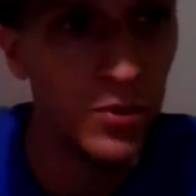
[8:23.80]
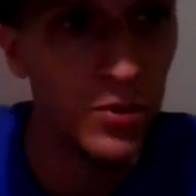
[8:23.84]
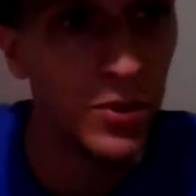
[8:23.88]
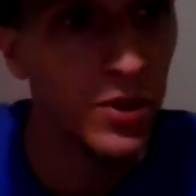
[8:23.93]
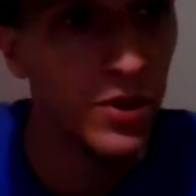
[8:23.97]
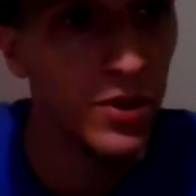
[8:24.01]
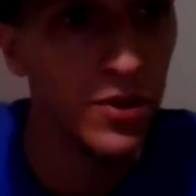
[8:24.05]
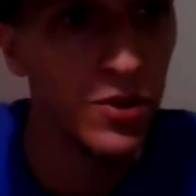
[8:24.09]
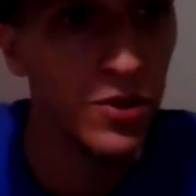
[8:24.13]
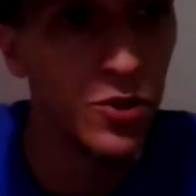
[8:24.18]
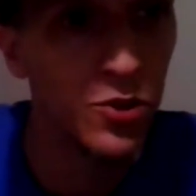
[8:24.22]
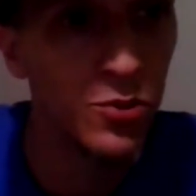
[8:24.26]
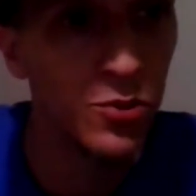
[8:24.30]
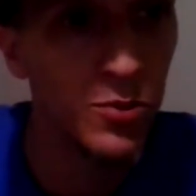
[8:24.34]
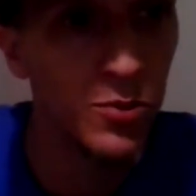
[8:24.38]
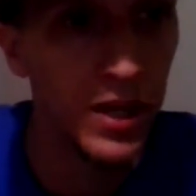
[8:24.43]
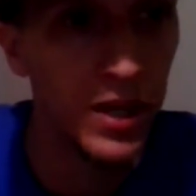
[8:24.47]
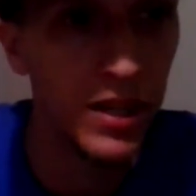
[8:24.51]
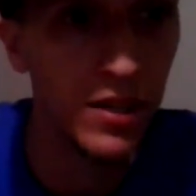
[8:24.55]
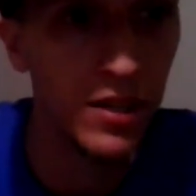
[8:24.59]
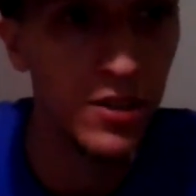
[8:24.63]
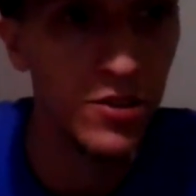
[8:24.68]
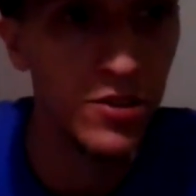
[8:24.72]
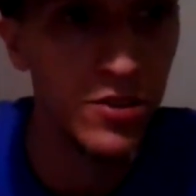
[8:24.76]
putting new
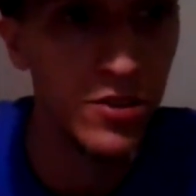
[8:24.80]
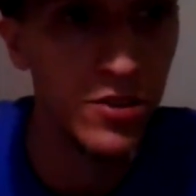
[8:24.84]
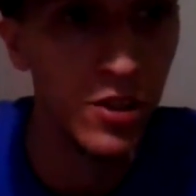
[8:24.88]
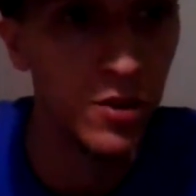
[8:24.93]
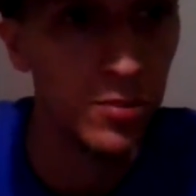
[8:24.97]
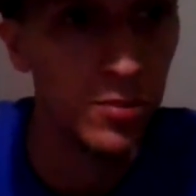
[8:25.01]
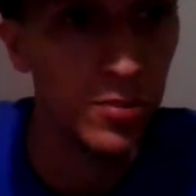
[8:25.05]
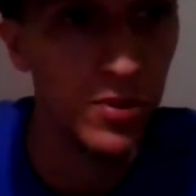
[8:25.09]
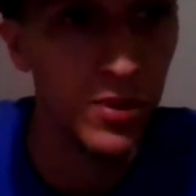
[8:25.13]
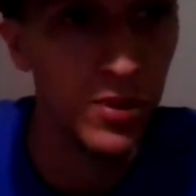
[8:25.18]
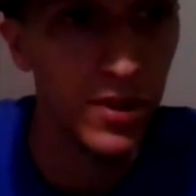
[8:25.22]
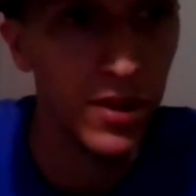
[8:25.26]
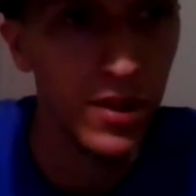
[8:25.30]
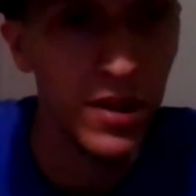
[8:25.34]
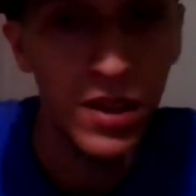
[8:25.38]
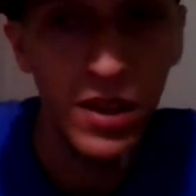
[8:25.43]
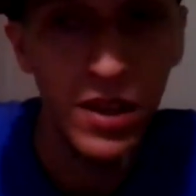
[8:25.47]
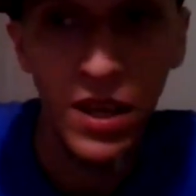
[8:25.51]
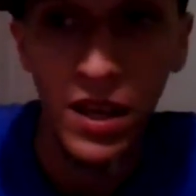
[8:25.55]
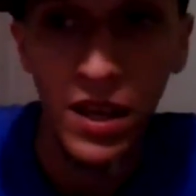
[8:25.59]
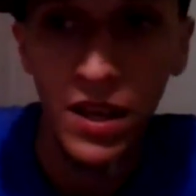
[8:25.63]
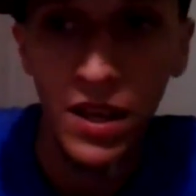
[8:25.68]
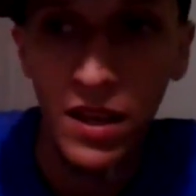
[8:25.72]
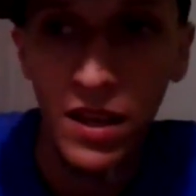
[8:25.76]
banners up,
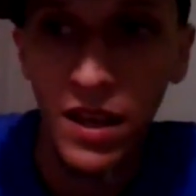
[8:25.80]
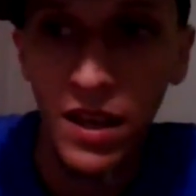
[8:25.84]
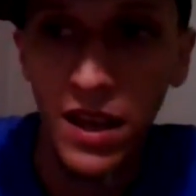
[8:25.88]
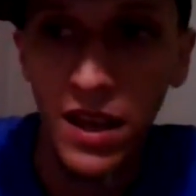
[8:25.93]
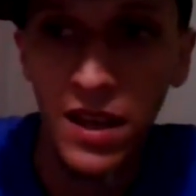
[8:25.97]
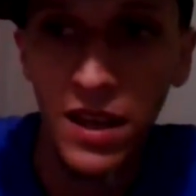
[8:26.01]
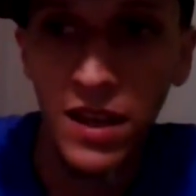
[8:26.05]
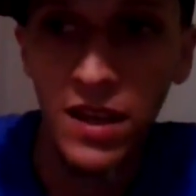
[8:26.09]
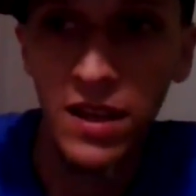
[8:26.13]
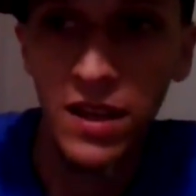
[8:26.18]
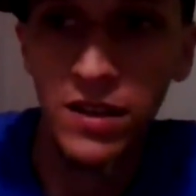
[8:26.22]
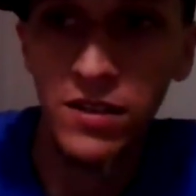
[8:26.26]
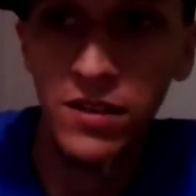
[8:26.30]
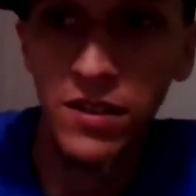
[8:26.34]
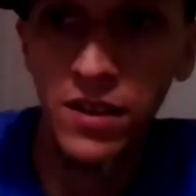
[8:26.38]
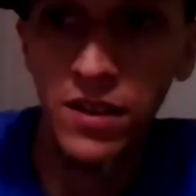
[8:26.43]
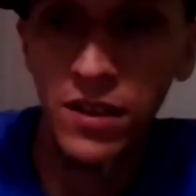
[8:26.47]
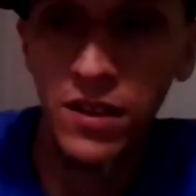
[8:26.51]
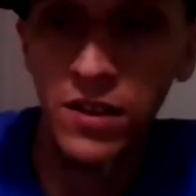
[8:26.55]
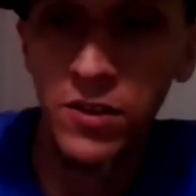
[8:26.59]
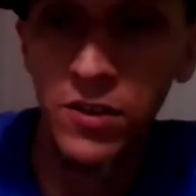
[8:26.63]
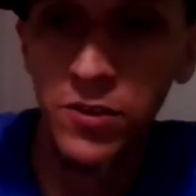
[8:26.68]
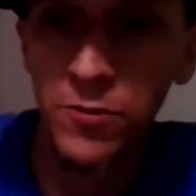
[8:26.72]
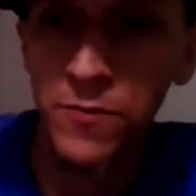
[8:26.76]
and
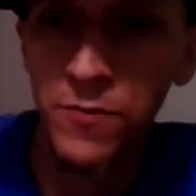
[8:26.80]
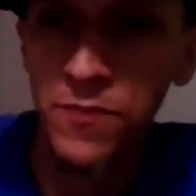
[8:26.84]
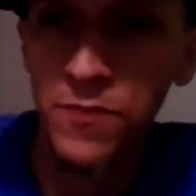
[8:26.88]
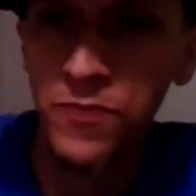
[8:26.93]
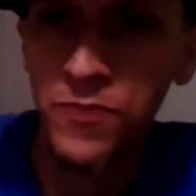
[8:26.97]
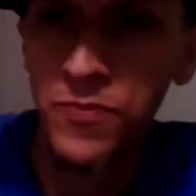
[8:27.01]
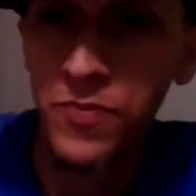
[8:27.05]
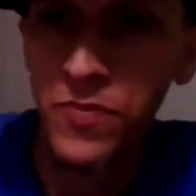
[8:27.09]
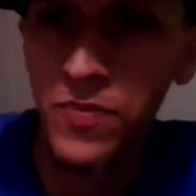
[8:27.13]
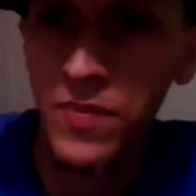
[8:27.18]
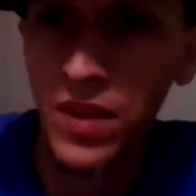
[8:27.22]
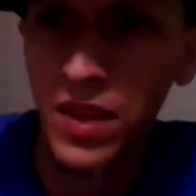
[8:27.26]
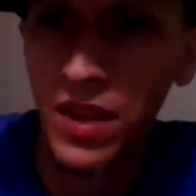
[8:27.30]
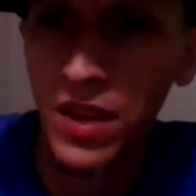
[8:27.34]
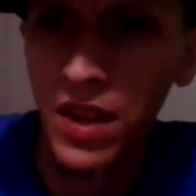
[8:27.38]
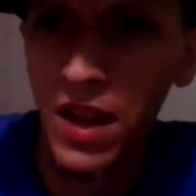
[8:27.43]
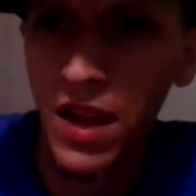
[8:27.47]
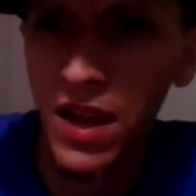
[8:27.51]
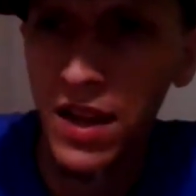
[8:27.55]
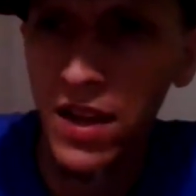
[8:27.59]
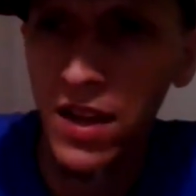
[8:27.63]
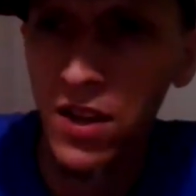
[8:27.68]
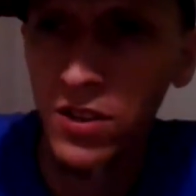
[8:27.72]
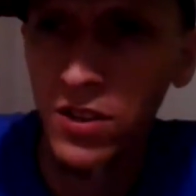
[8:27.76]
I
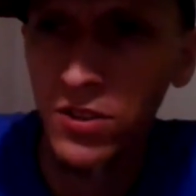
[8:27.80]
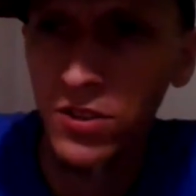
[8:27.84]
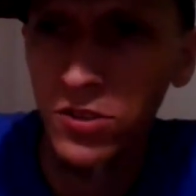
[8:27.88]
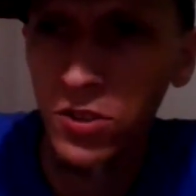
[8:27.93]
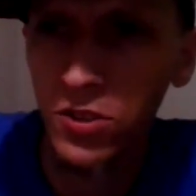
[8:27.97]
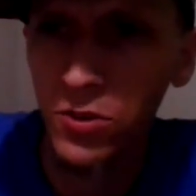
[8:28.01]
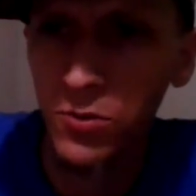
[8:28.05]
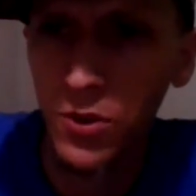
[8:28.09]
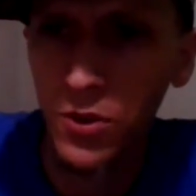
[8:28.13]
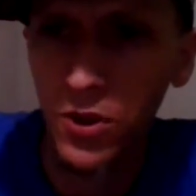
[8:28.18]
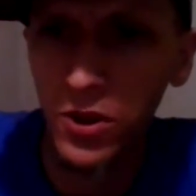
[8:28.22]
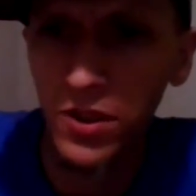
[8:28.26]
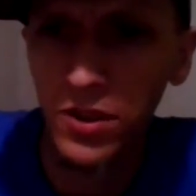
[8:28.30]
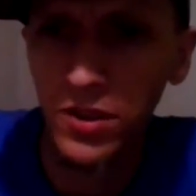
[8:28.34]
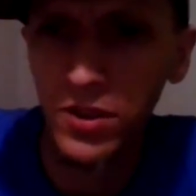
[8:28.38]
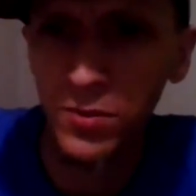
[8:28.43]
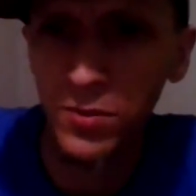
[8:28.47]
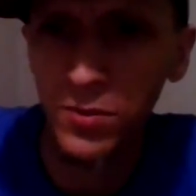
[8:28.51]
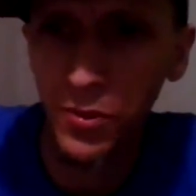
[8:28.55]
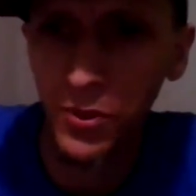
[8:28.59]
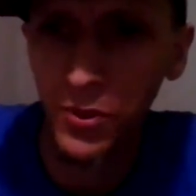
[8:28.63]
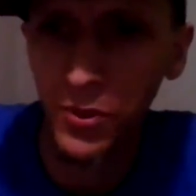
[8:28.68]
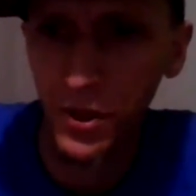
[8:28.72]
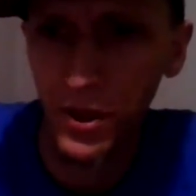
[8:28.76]
also wanted to
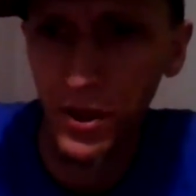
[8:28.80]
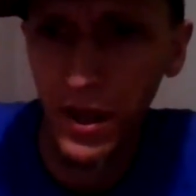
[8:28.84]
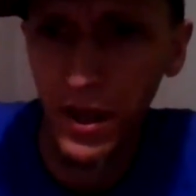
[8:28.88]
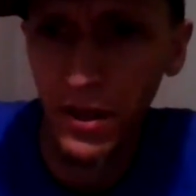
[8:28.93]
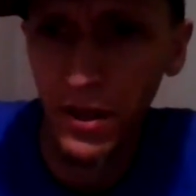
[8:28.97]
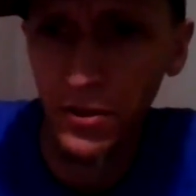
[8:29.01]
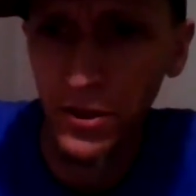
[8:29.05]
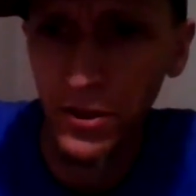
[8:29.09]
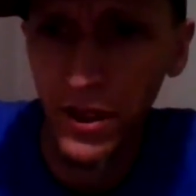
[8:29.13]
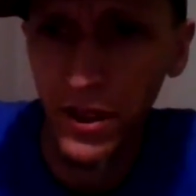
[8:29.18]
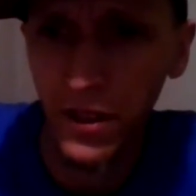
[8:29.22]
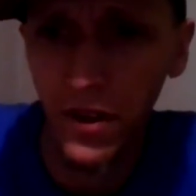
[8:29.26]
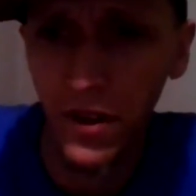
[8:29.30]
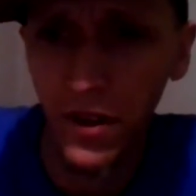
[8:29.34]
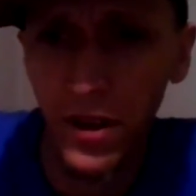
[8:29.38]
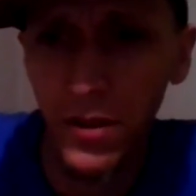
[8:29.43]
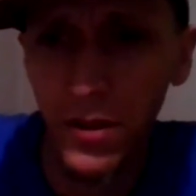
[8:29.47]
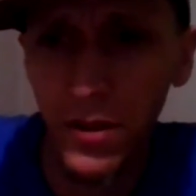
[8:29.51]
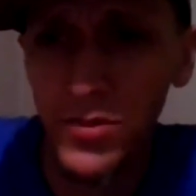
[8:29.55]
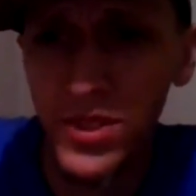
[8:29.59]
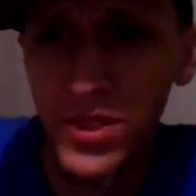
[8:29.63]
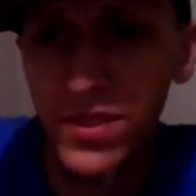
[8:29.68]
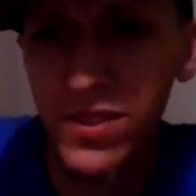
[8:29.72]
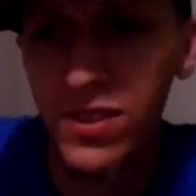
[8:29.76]
put it out there. I'm
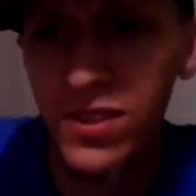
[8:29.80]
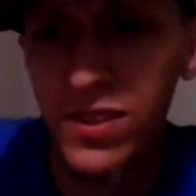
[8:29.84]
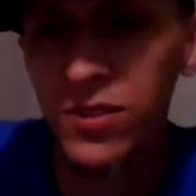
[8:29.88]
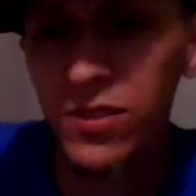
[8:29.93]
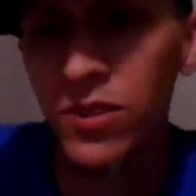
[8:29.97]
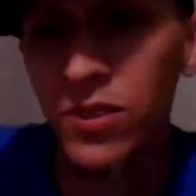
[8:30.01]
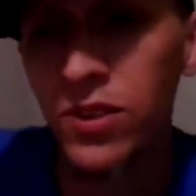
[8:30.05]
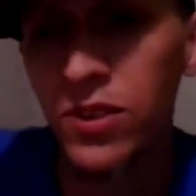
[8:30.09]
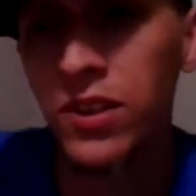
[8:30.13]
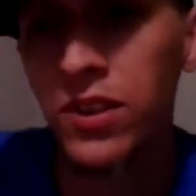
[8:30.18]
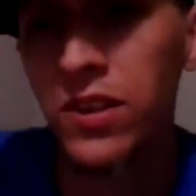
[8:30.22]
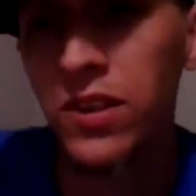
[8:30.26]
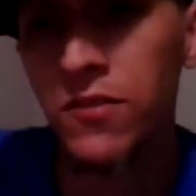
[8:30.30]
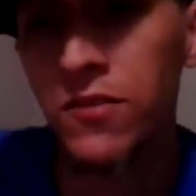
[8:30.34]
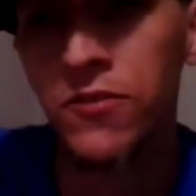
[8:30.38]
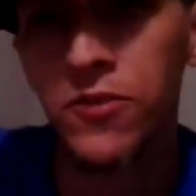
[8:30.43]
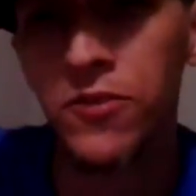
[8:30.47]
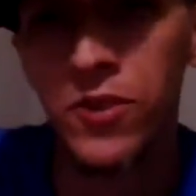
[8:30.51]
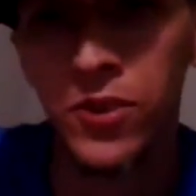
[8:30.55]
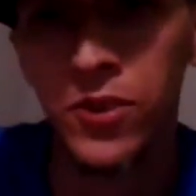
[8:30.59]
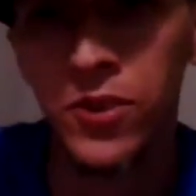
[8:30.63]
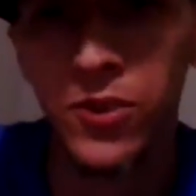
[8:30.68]
still looking for a